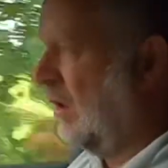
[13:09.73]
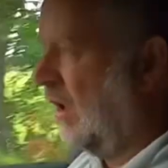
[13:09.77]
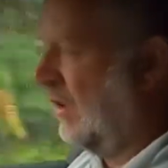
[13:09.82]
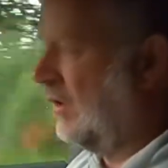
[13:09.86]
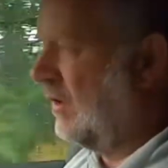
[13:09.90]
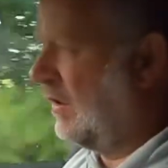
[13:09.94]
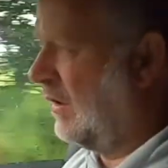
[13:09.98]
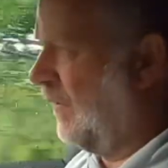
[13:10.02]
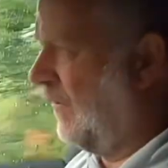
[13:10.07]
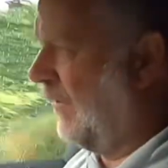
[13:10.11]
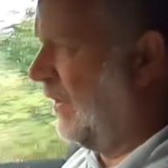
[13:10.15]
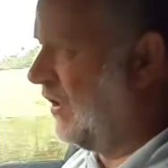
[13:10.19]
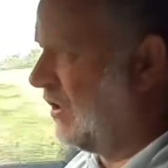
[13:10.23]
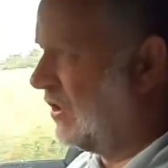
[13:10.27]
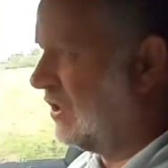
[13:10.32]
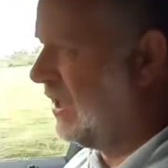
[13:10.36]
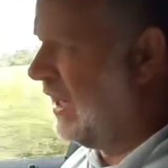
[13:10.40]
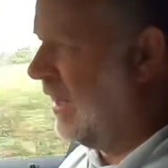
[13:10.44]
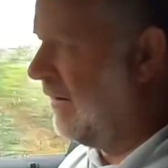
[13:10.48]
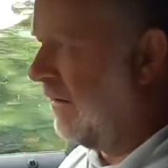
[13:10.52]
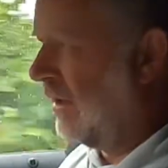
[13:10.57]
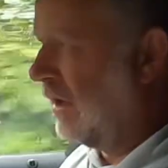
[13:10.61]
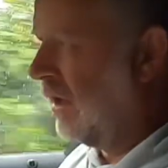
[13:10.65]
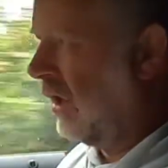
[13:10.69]
and you can feel the
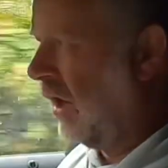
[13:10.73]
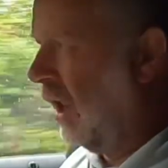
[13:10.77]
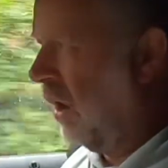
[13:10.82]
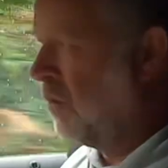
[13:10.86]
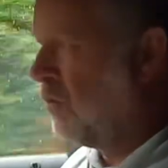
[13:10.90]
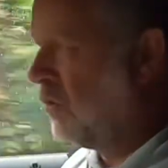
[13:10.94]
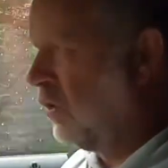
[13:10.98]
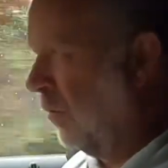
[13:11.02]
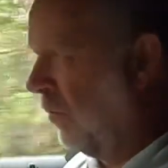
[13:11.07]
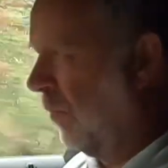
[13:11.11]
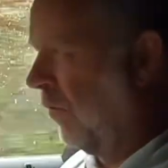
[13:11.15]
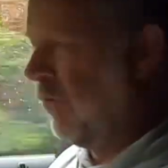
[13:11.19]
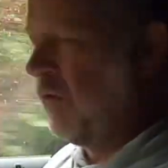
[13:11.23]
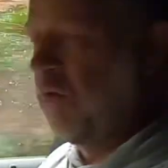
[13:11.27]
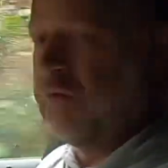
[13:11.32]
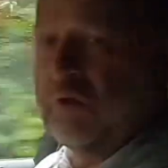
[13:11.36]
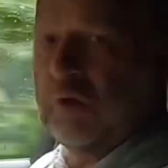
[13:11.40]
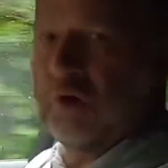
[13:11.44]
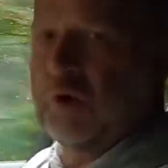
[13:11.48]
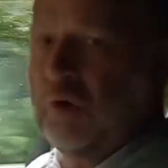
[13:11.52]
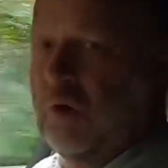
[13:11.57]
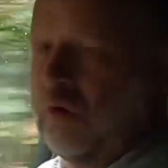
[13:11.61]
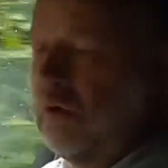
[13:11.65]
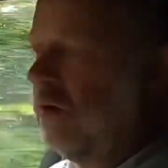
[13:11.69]
steering load up through
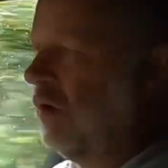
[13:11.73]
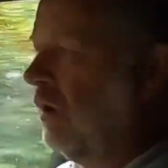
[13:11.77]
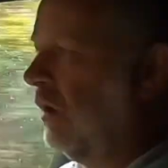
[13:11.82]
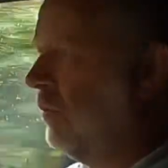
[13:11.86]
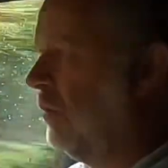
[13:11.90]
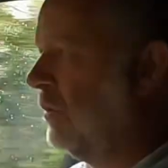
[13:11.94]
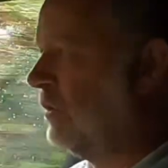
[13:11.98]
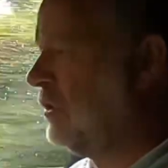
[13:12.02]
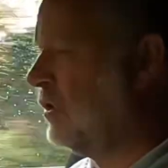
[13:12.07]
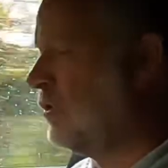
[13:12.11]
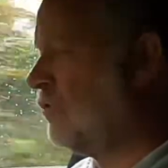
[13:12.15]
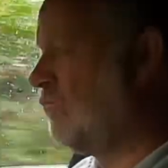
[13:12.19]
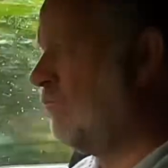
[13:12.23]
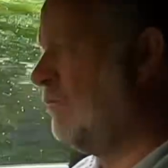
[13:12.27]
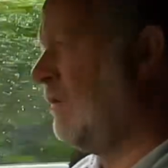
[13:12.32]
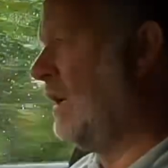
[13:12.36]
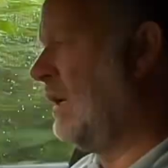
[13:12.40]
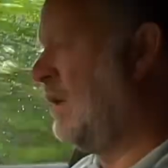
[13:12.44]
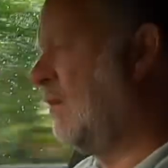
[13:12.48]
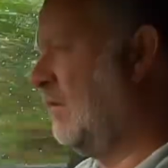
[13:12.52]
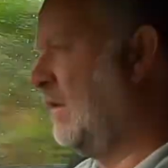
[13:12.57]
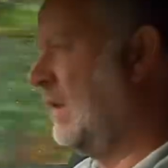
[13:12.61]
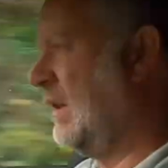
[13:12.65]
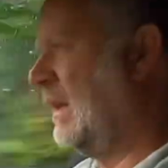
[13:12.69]
the corner, which is
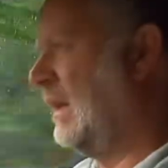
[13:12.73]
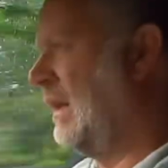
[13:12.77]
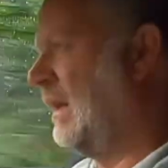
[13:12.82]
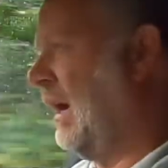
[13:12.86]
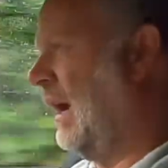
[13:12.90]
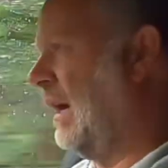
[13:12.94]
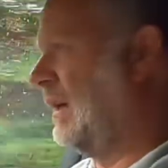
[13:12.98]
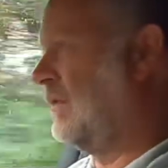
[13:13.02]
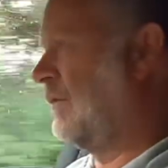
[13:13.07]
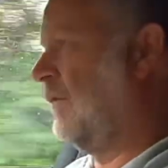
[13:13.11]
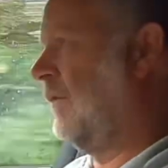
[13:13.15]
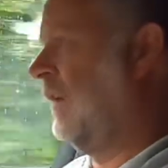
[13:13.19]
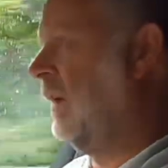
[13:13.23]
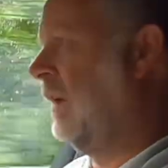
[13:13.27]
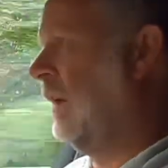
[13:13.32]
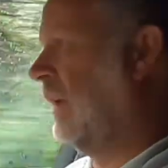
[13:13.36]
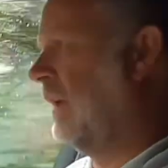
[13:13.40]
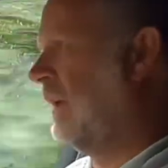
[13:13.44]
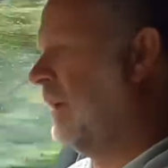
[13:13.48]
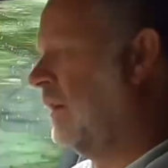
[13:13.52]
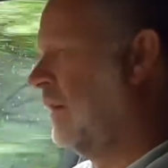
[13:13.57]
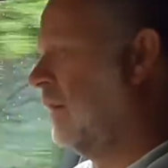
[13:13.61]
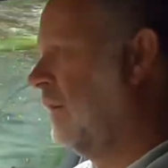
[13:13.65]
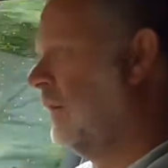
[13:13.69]
really, really nice
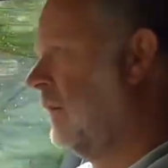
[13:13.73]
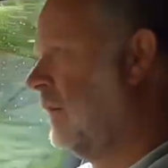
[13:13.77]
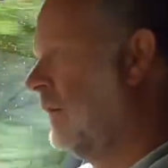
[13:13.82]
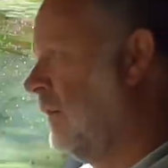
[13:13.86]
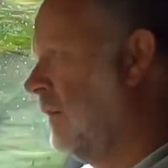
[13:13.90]
feeling.